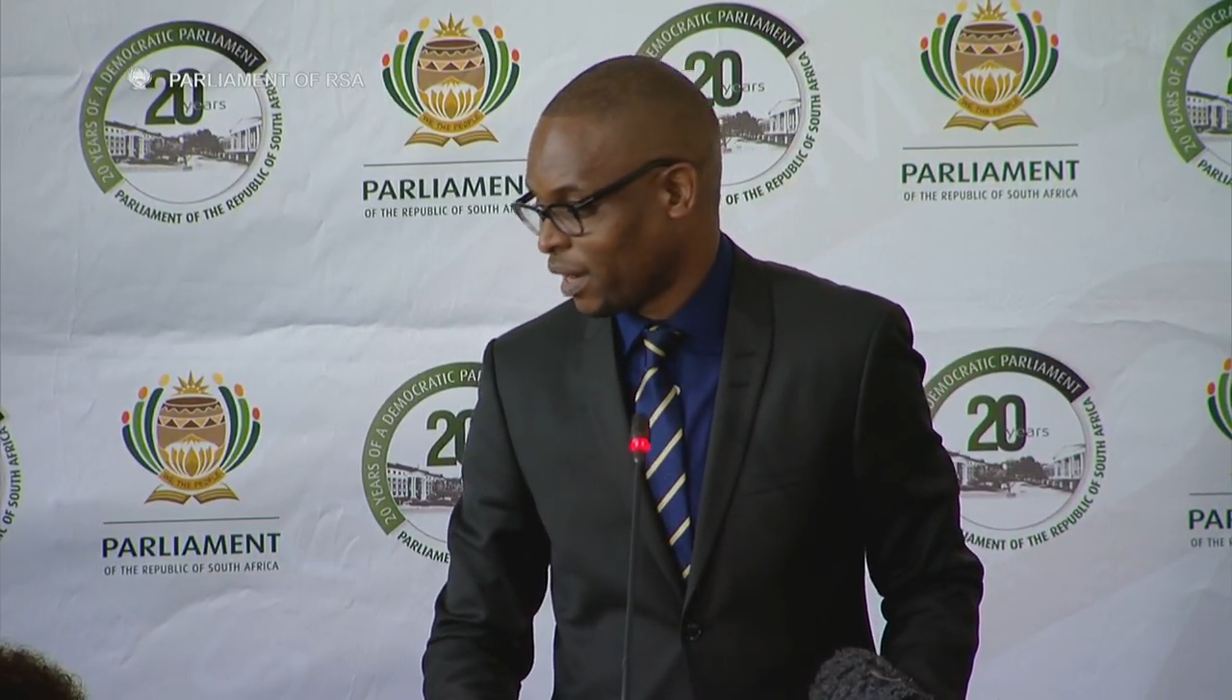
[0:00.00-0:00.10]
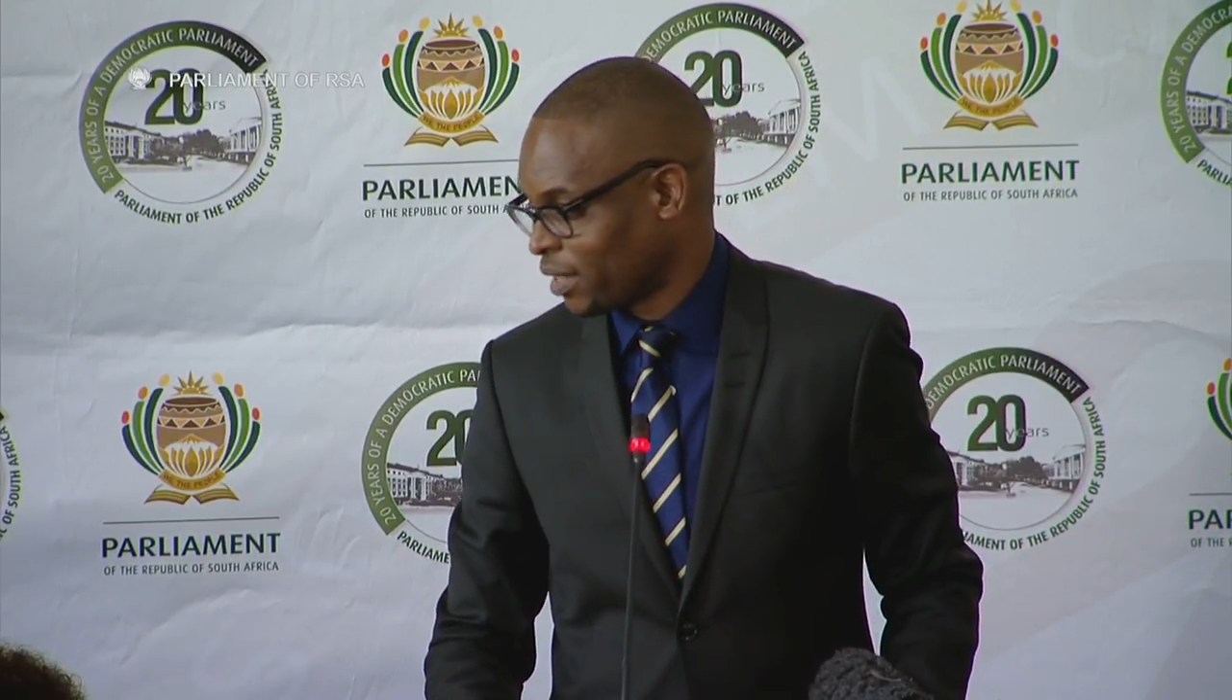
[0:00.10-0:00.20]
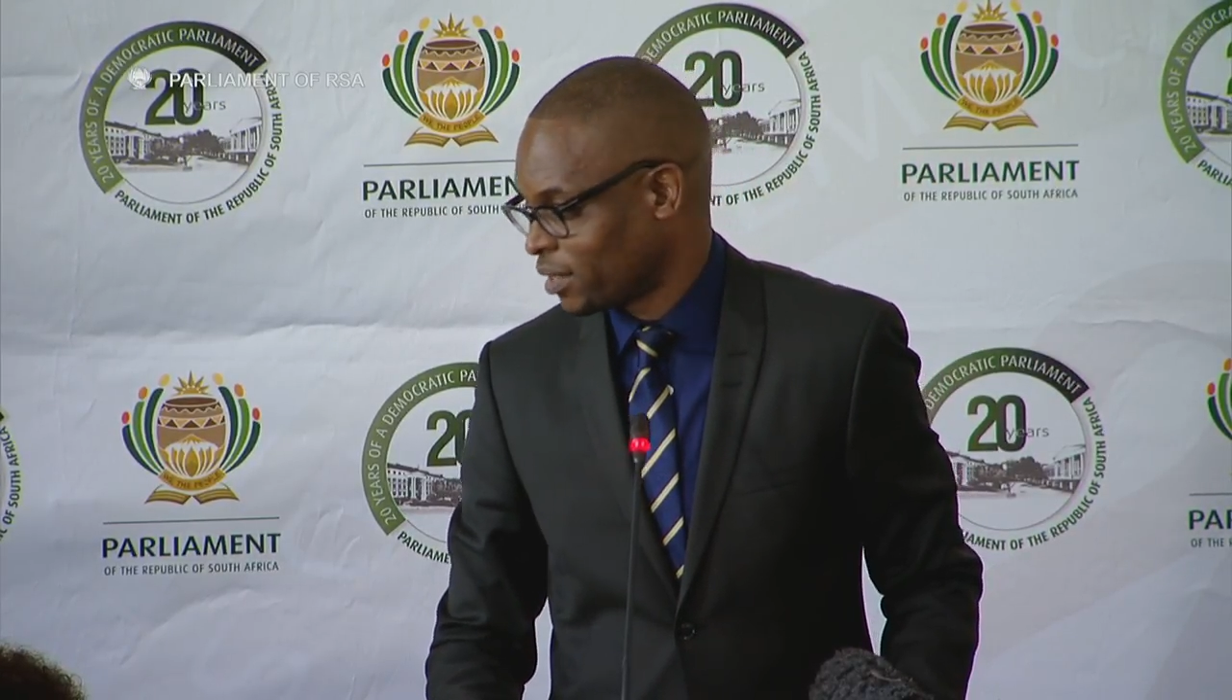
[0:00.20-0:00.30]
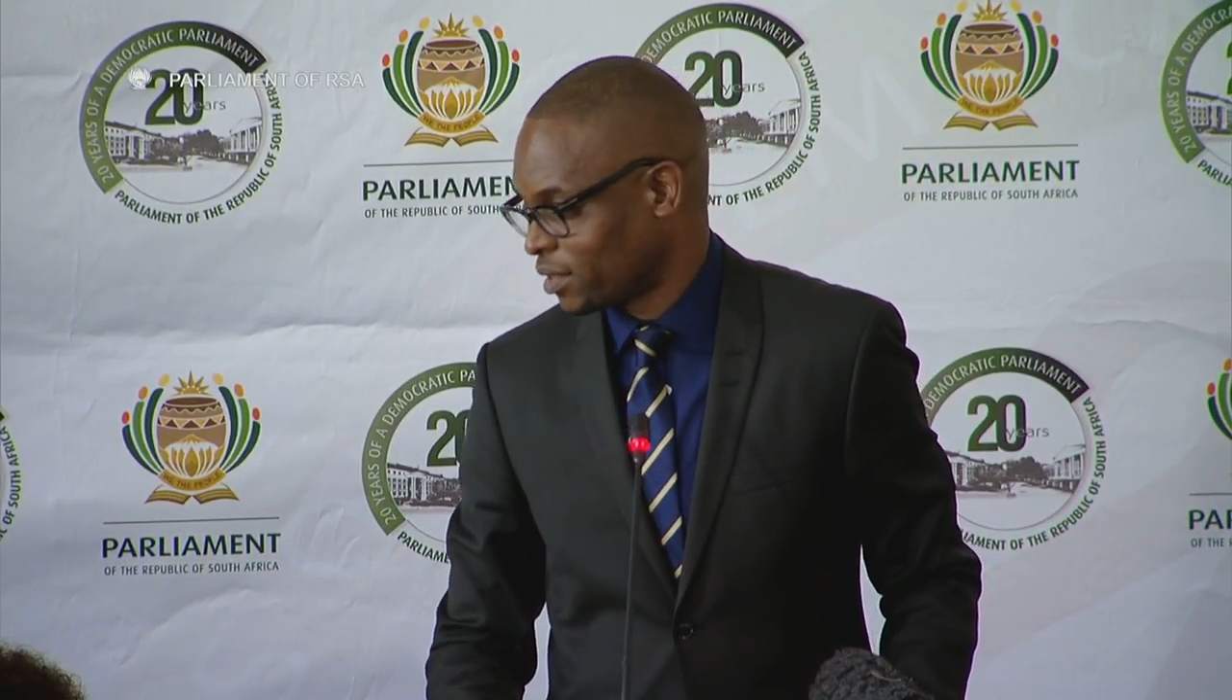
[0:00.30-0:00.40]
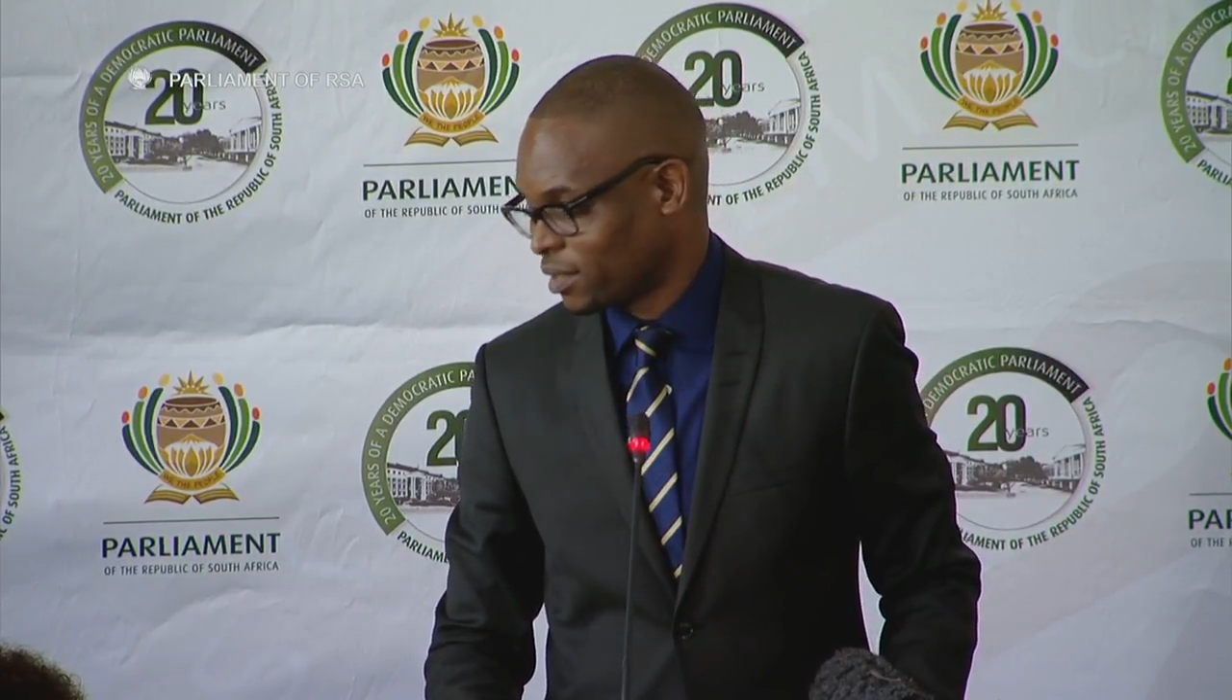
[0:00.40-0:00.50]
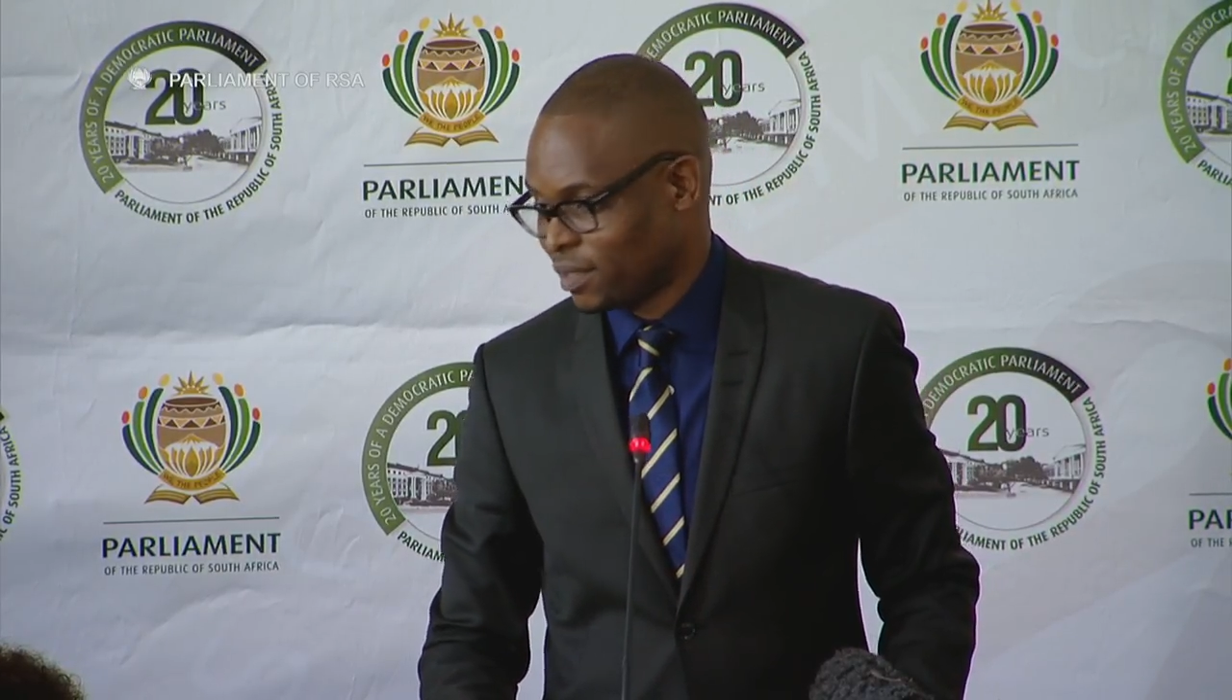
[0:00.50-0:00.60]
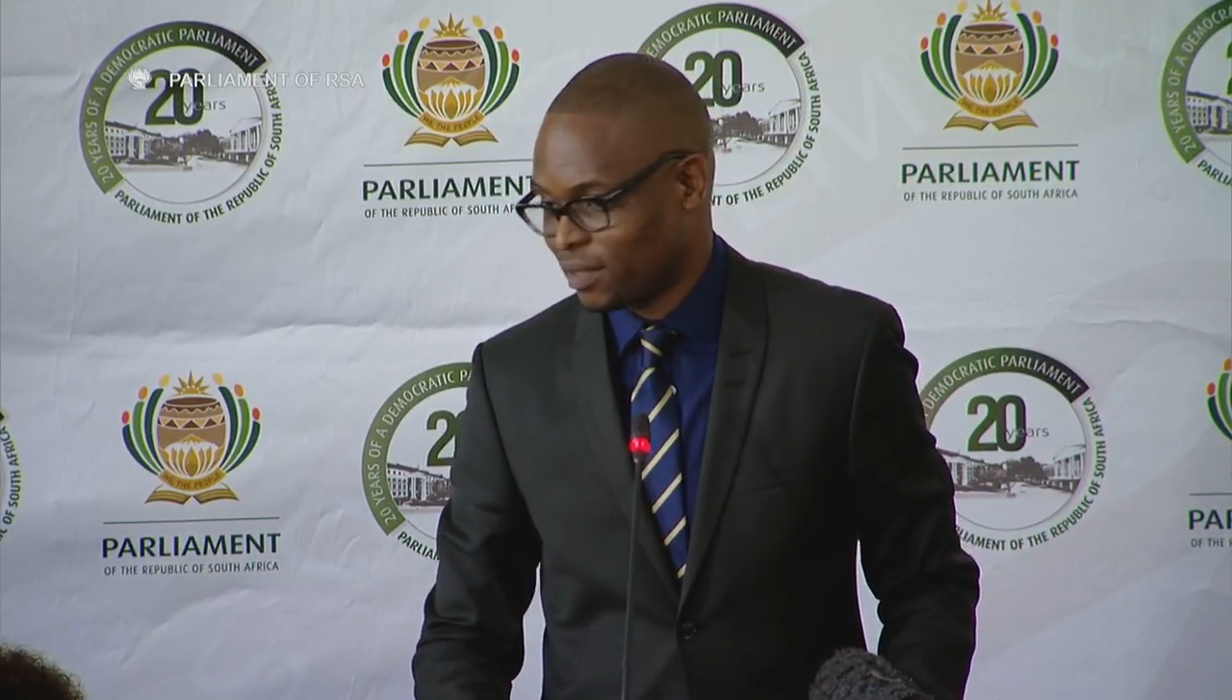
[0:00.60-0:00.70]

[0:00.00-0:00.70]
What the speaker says: right,